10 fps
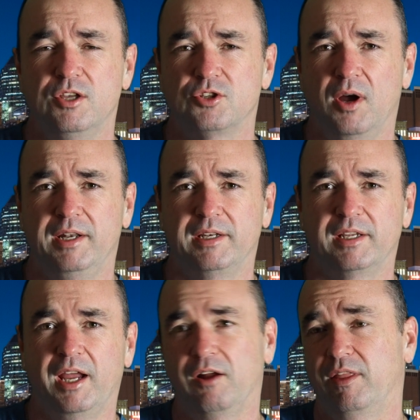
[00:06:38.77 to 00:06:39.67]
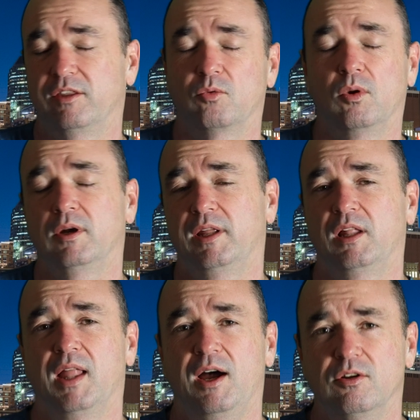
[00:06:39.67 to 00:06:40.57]
so I didn't care that there weren't any
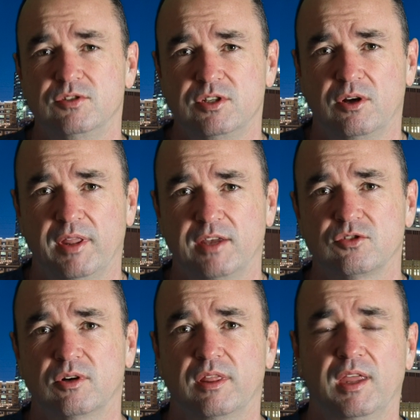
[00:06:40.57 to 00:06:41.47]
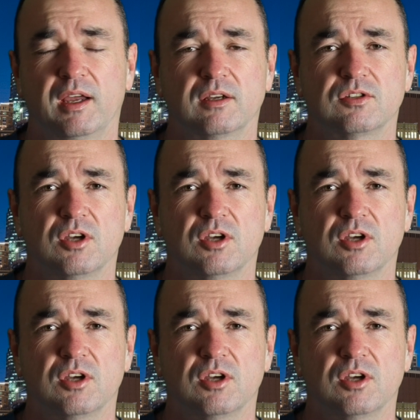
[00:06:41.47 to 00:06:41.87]
clouds, that sort of thing.